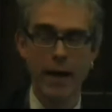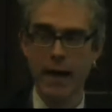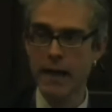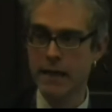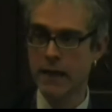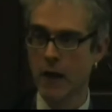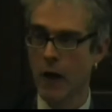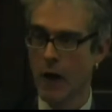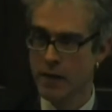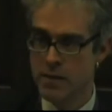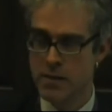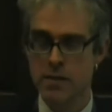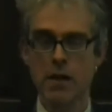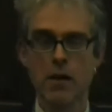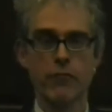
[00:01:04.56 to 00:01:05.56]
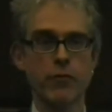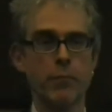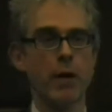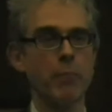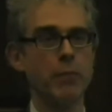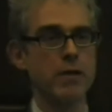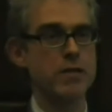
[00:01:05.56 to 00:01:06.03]
pay cuts for
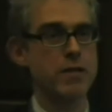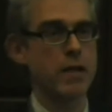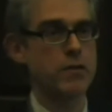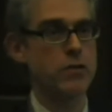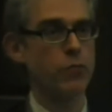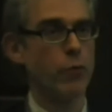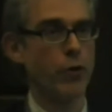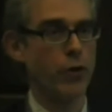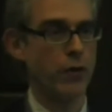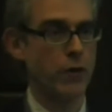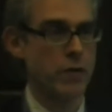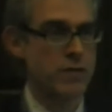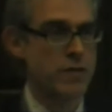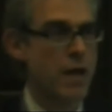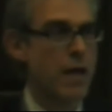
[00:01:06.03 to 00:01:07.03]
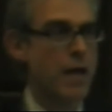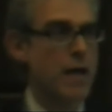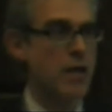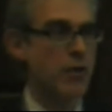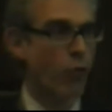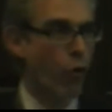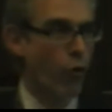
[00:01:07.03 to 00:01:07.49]
public sector workers
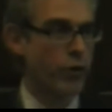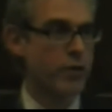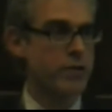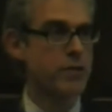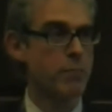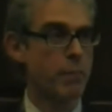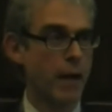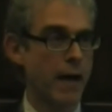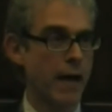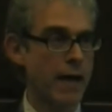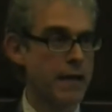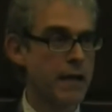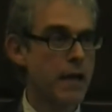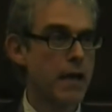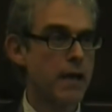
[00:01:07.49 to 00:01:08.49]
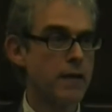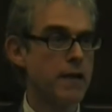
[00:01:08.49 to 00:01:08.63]
in order to pay